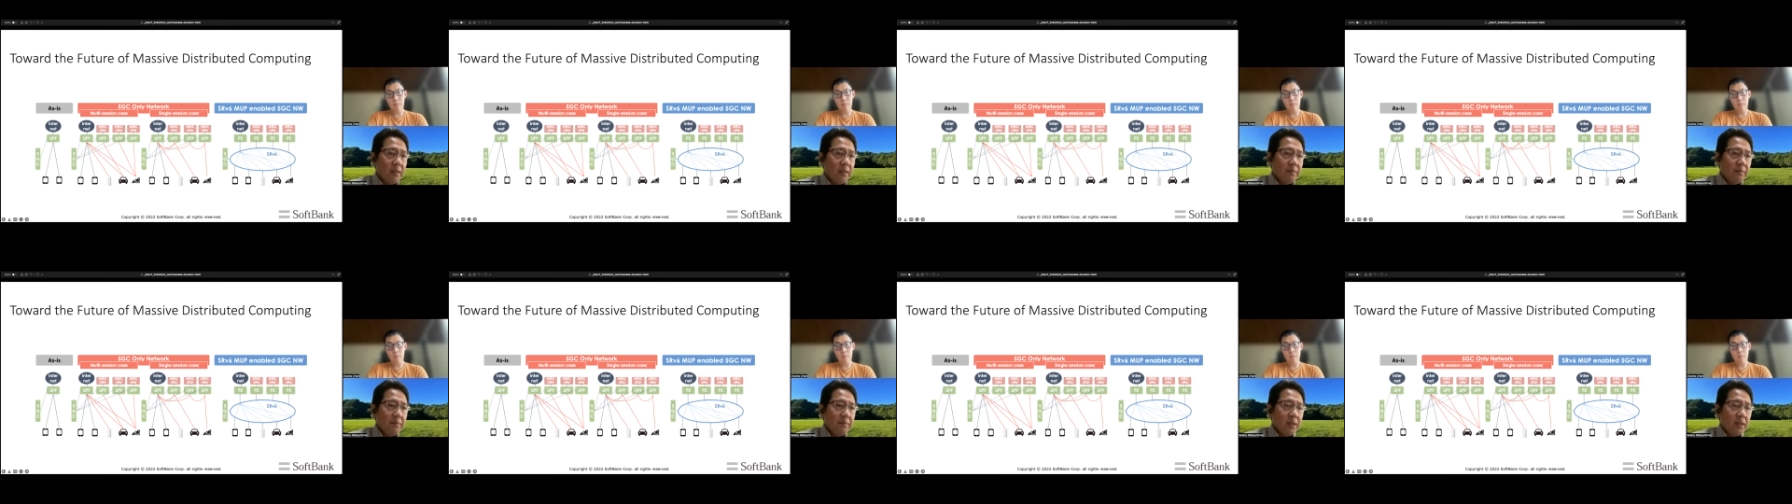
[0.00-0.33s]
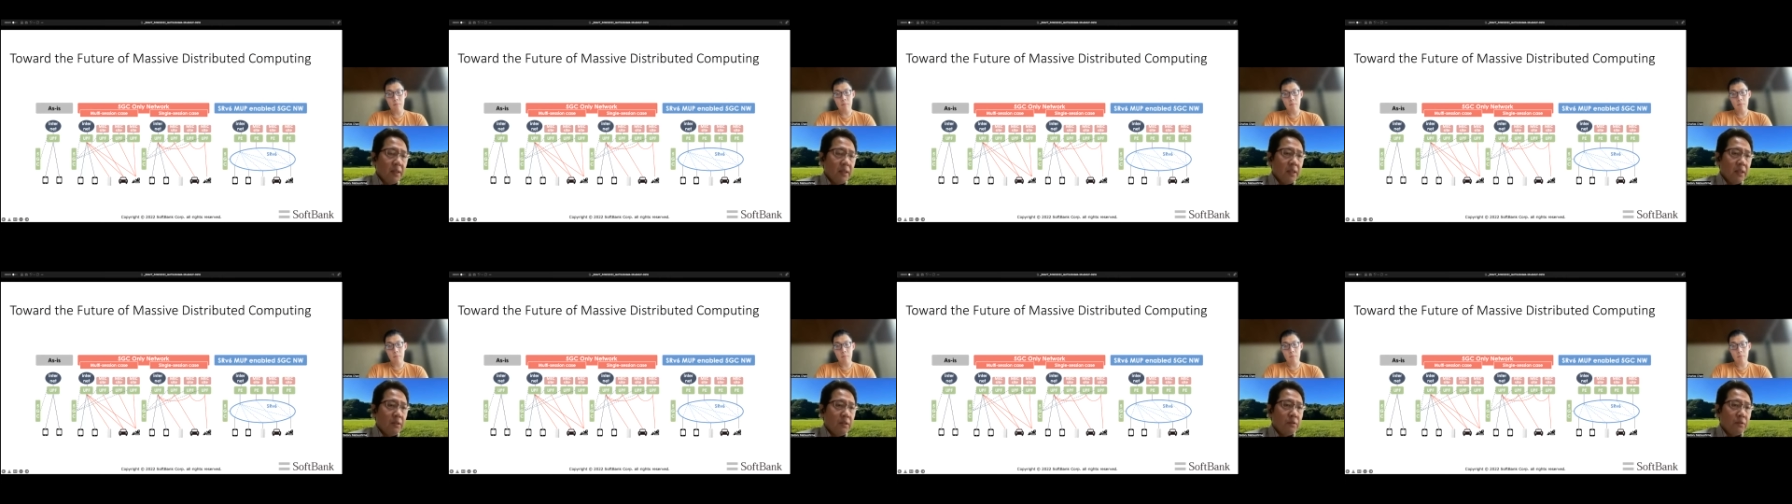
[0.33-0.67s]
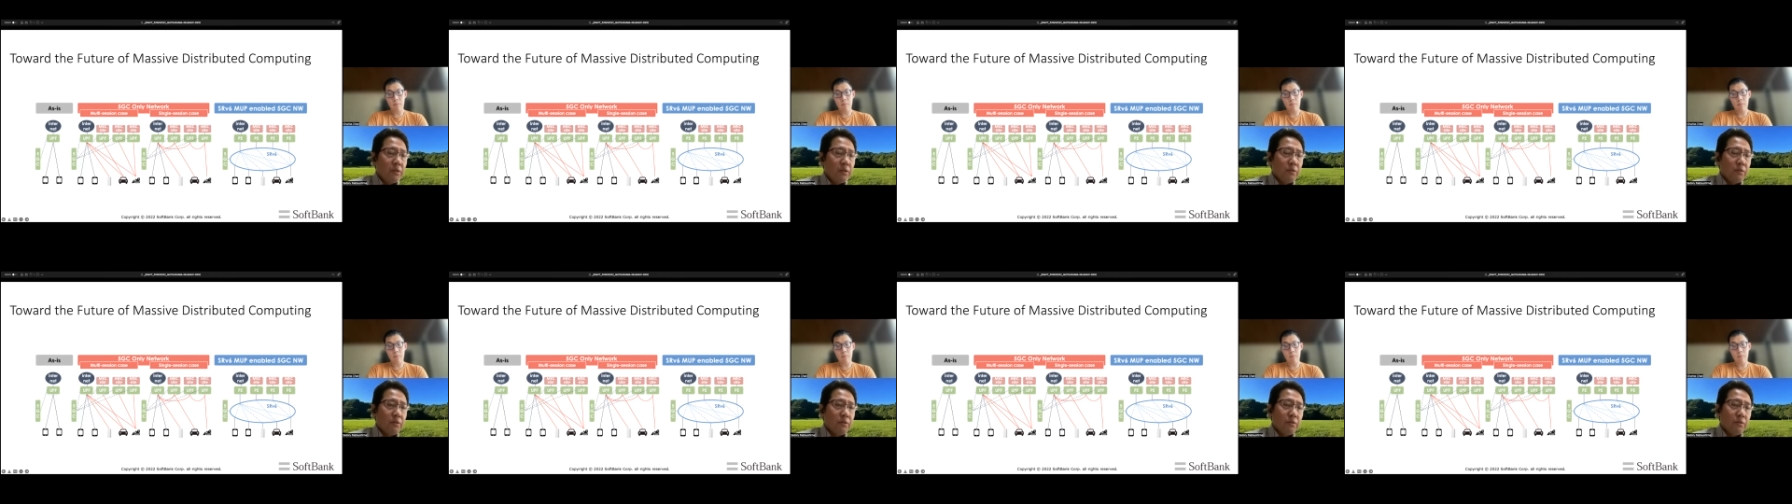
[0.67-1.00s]
To
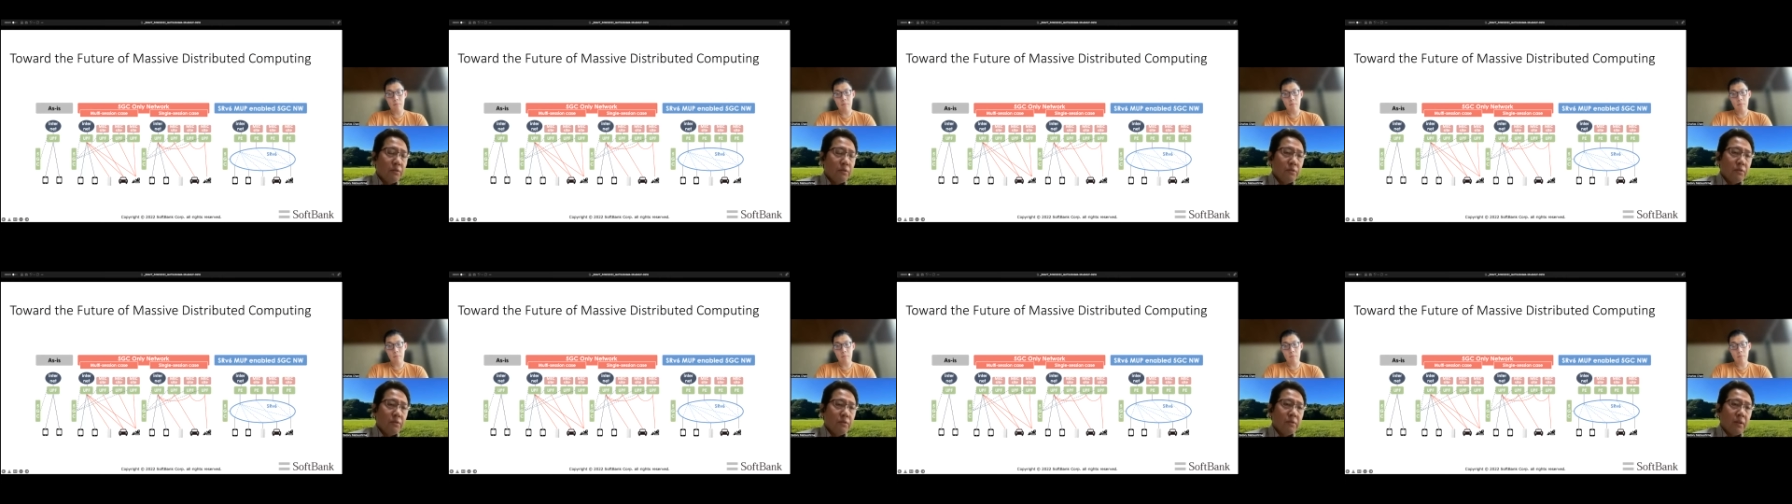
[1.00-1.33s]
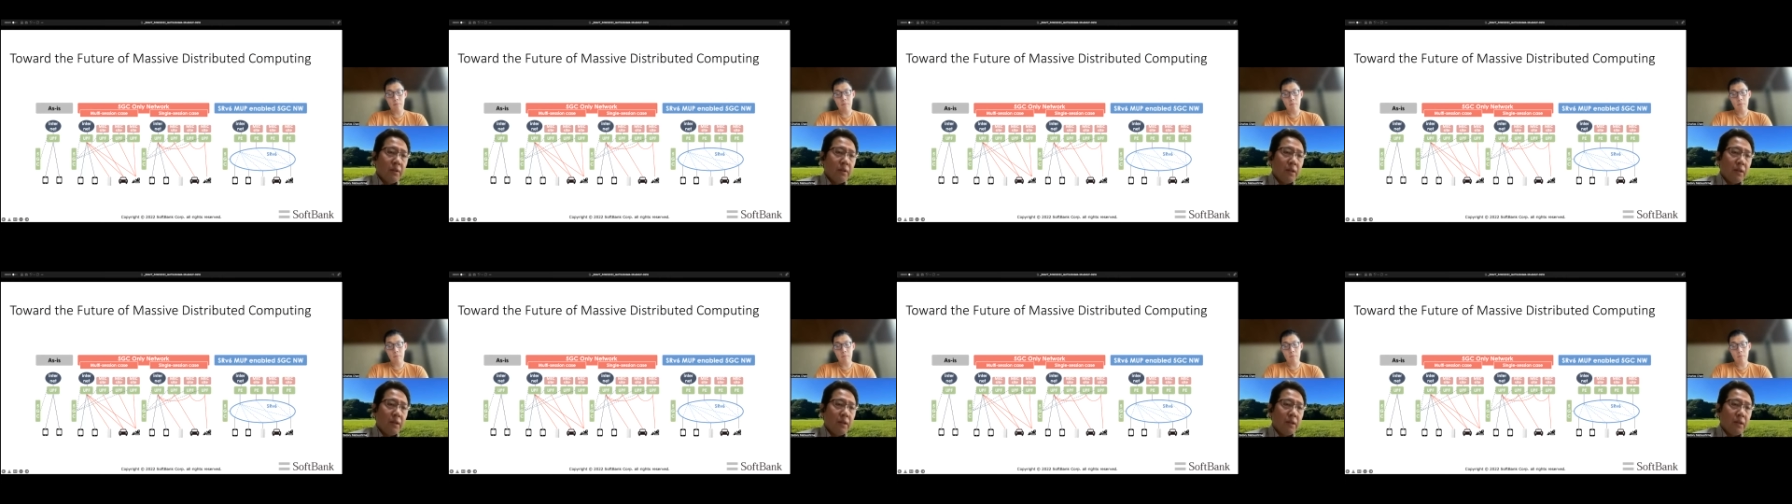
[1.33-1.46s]
introduce